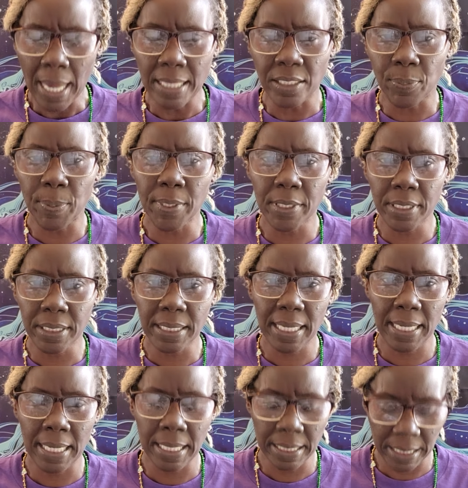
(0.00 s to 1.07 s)
And Spirit is
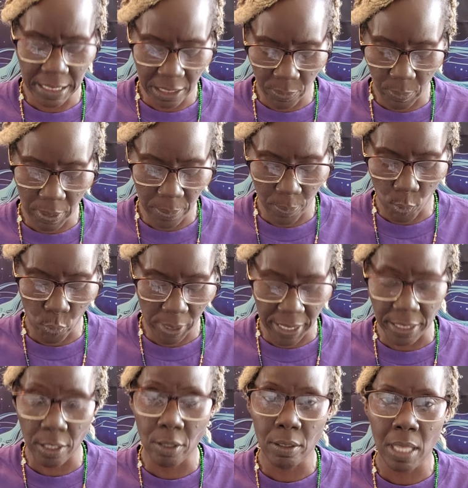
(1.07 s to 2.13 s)
saying these people
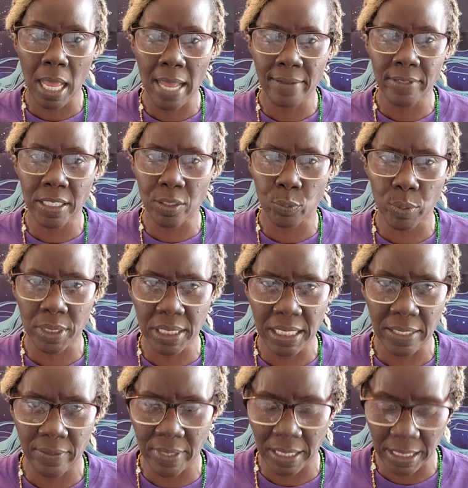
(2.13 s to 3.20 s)
in your lives is
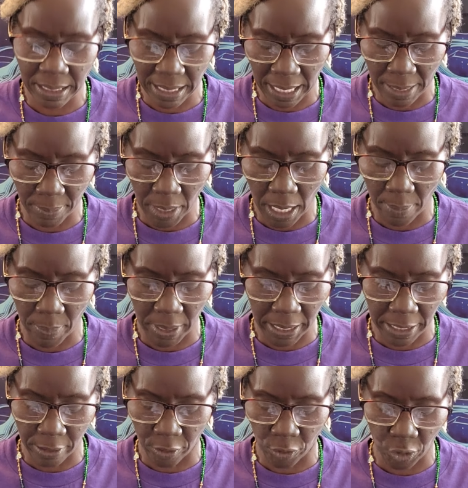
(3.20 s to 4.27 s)
receiving the same type of
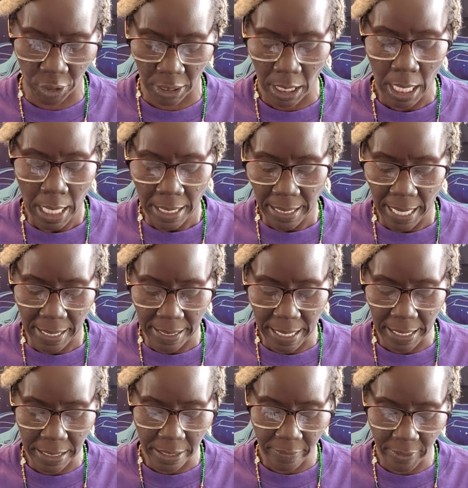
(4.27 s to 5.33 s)
energy. That
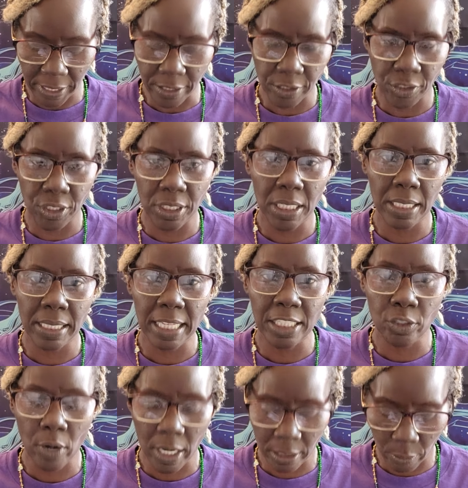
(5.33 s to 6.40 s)
negative energy that they
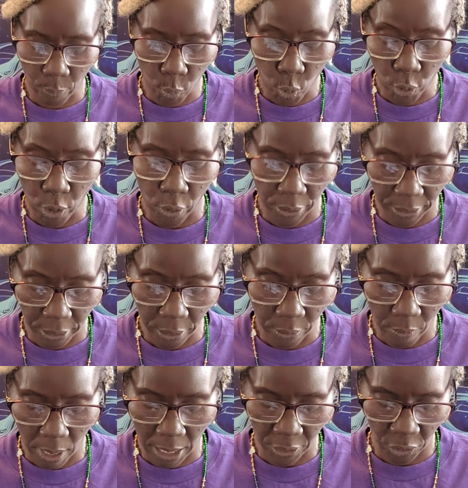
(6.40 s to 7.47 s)
tried to put on
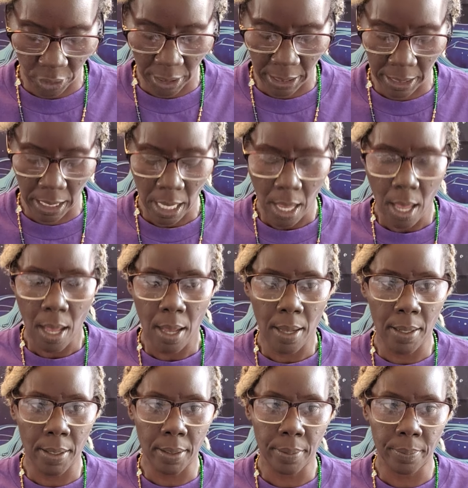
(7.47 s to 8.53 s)
you, Ashe,
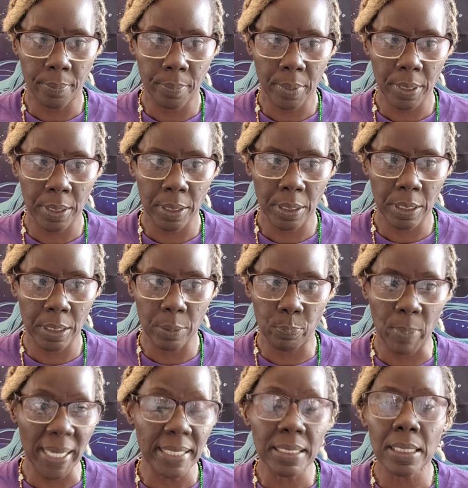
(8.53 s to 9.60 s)

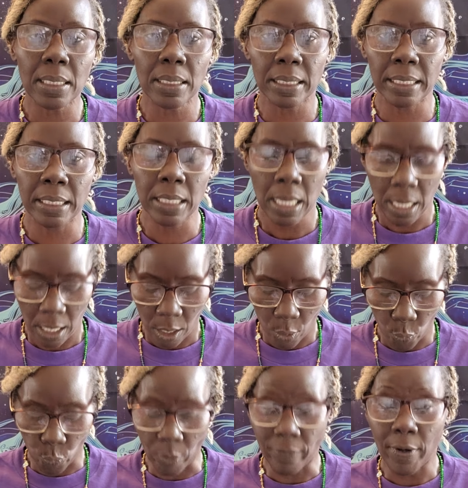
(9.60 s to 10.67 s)
basically
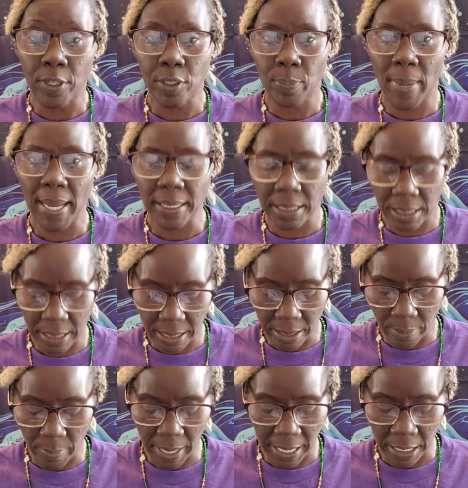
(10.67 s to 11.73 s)
reversed back to
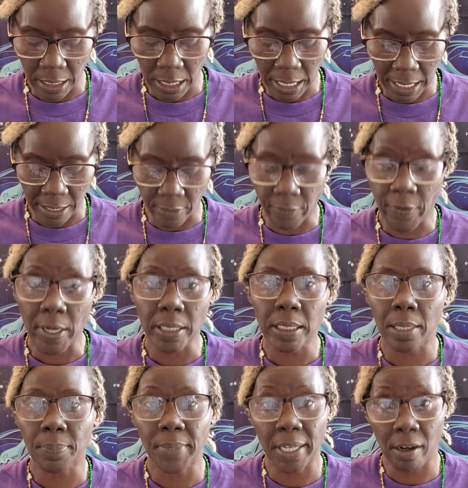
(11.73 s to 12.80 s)
them and
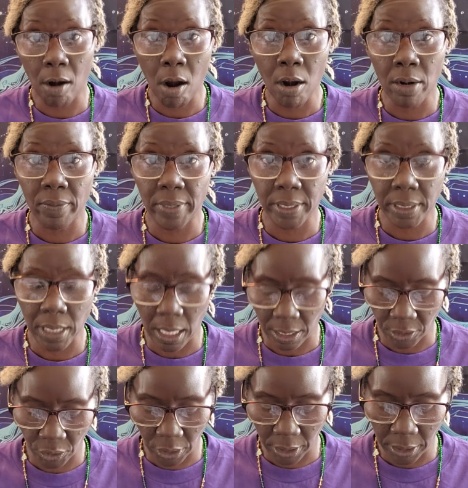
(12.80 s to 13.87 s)
fucked up their harvest,
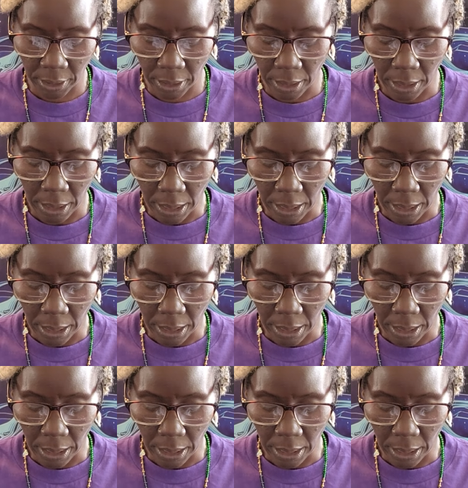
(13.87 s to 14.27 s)
Ashe.